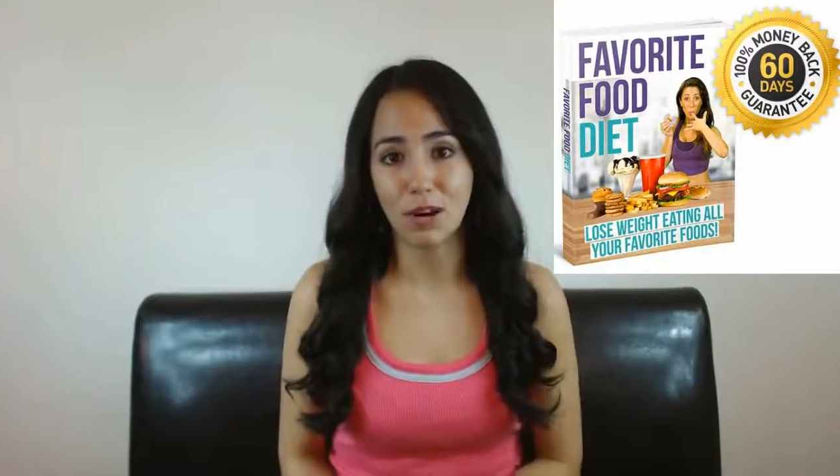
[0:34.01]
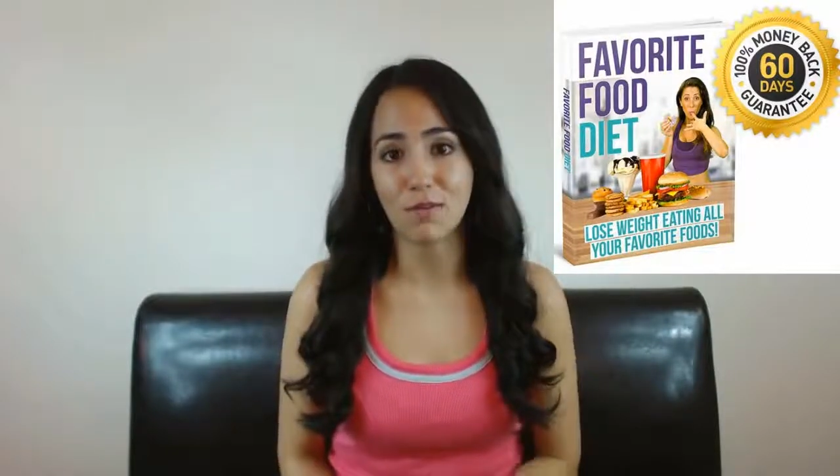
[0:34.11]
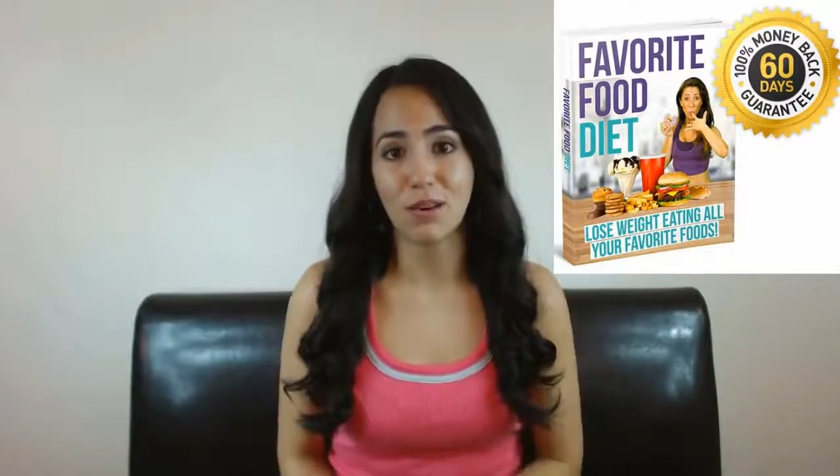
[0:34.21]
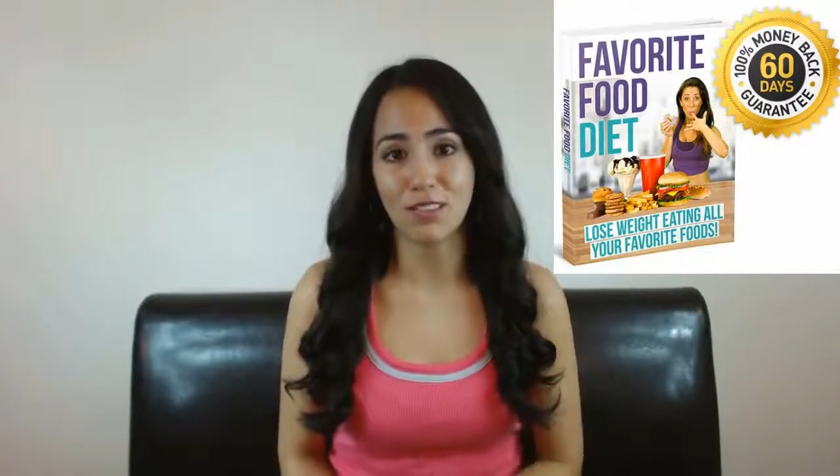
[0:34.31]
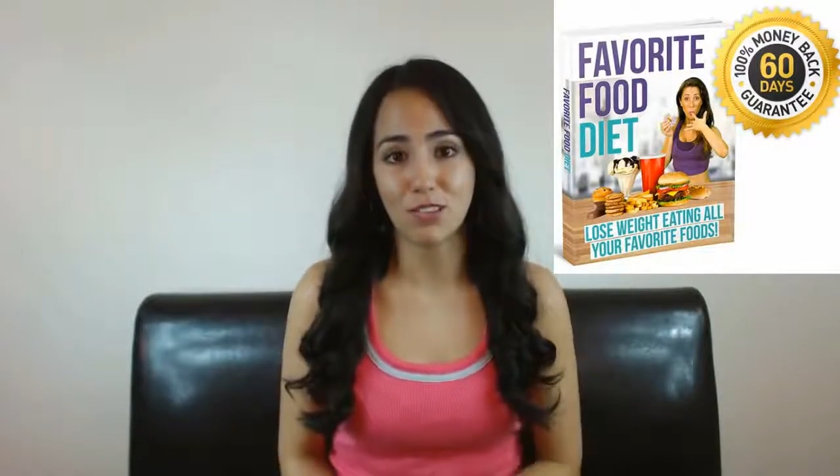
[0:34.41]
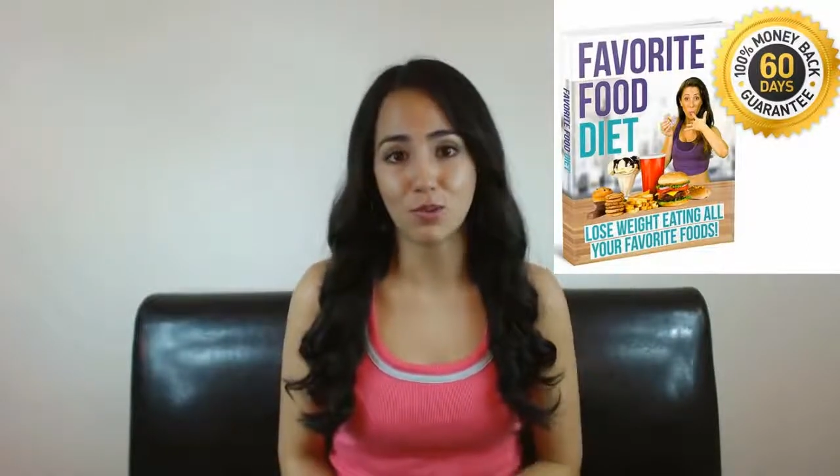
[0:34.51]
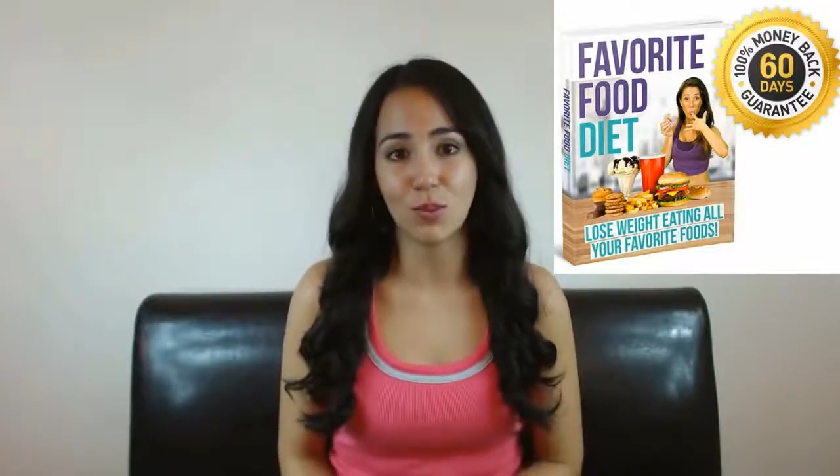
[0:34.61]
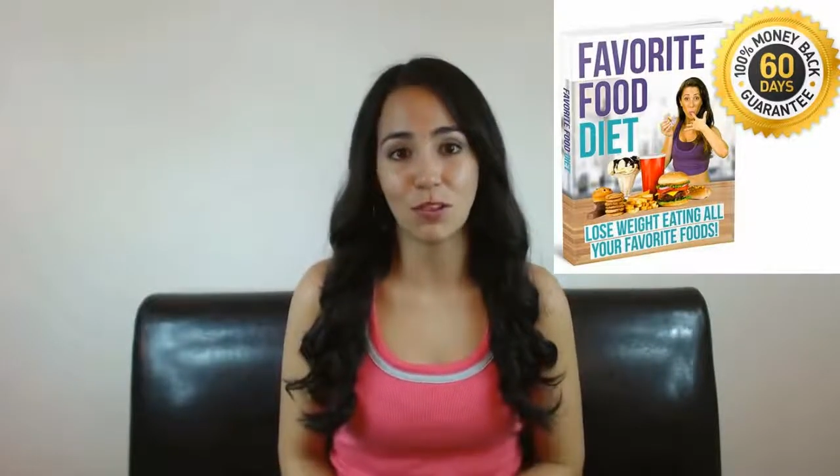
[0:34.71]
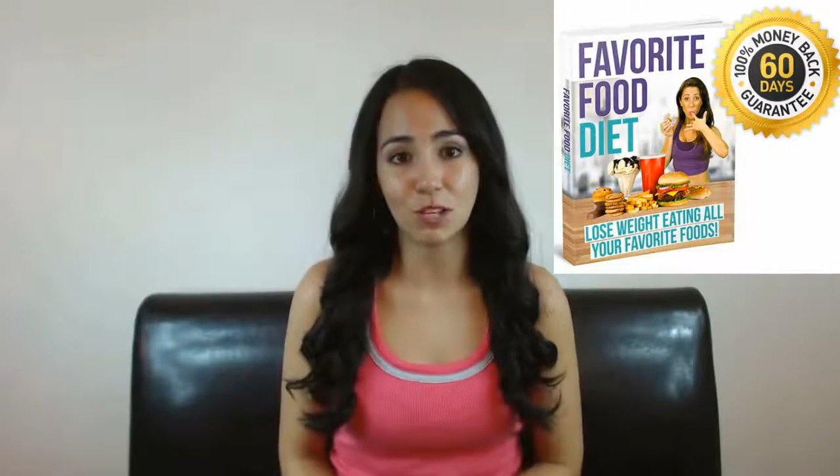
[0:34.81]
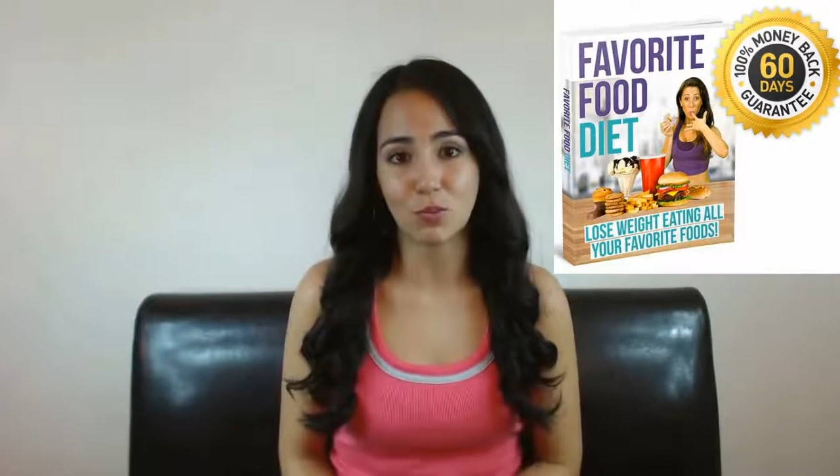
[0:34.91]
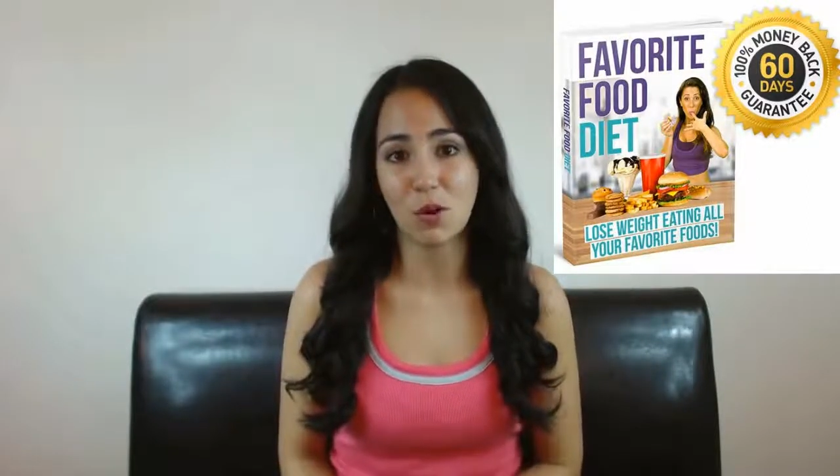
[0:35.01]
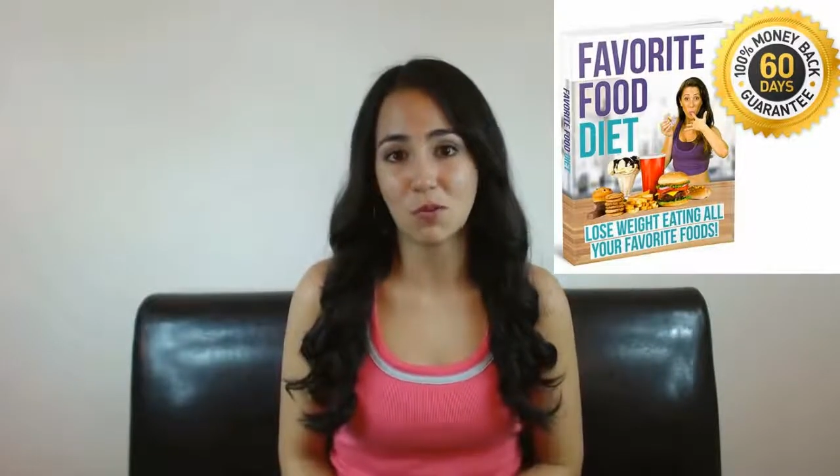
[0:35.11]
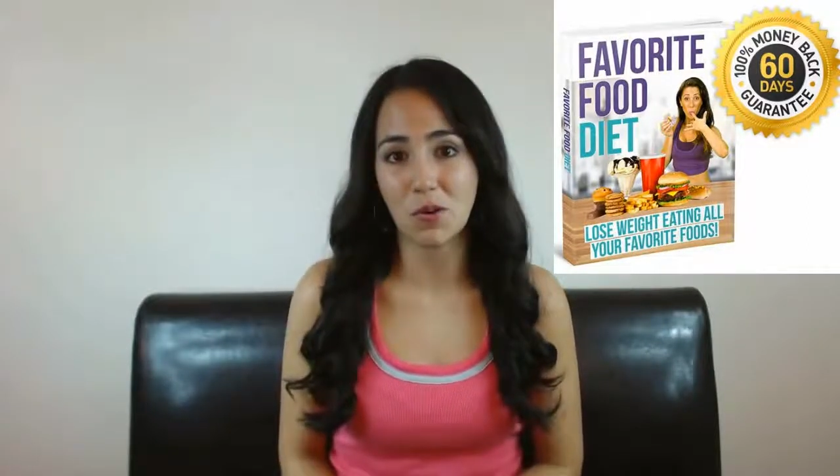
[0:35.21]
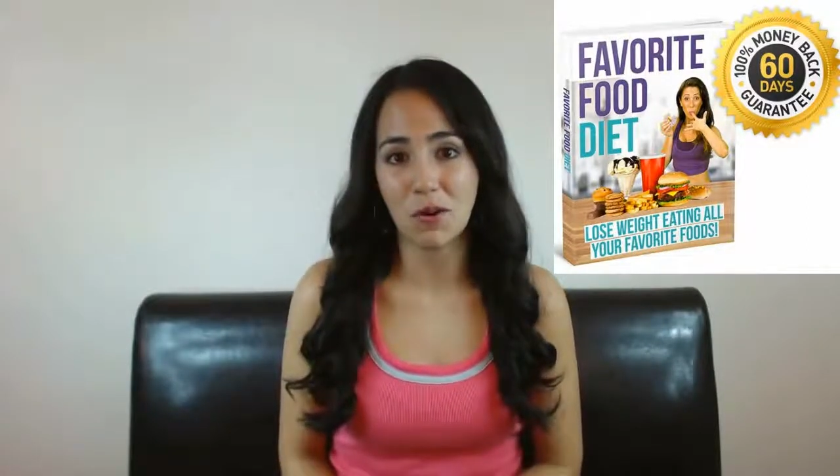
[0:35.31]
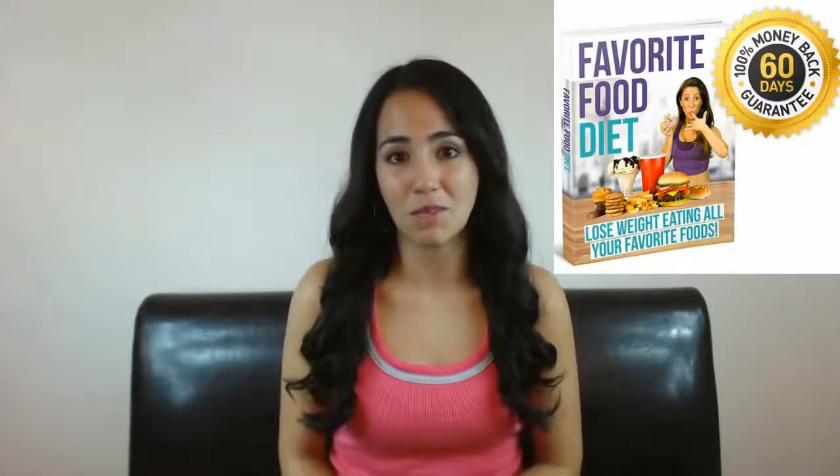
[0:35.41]
recommended this weight loss
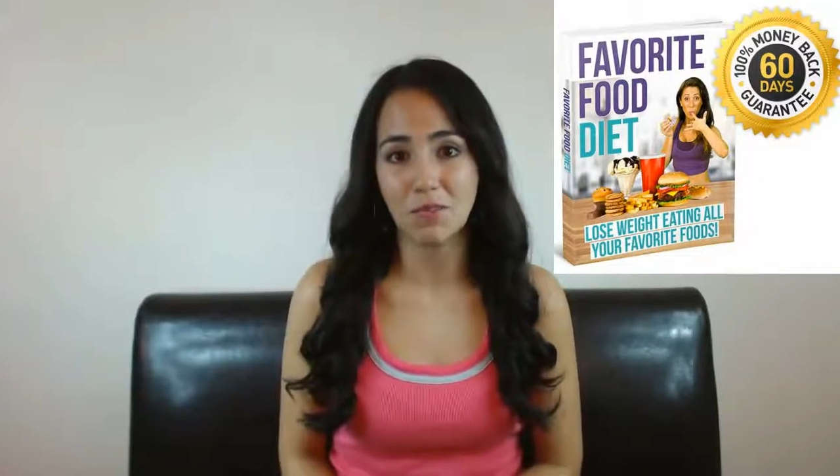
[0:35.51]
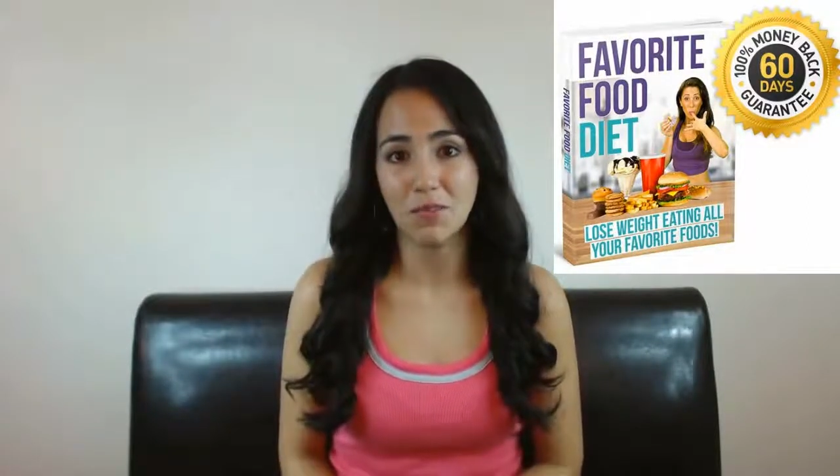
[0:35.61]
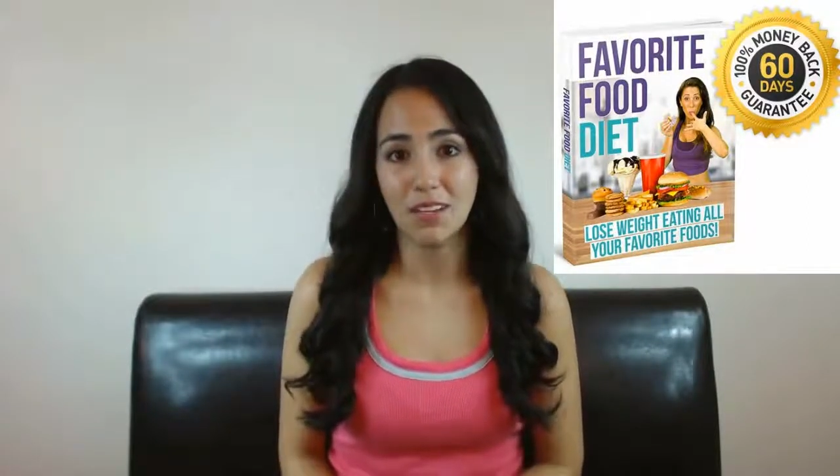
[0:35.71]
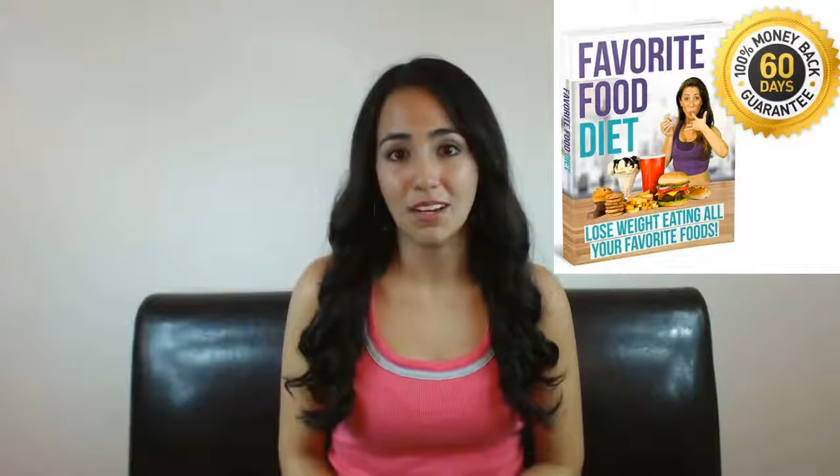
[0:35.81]
program.